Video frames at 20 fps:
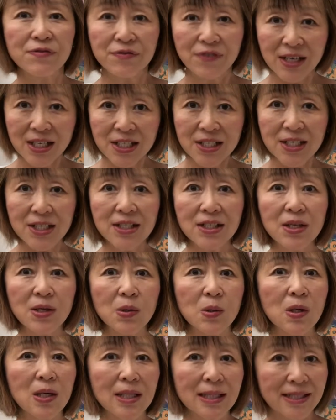functional
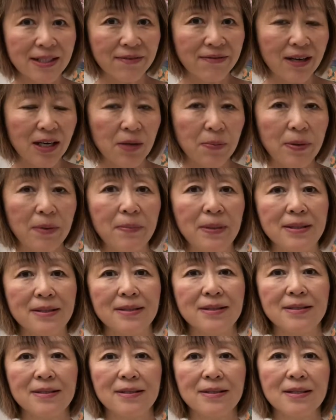development.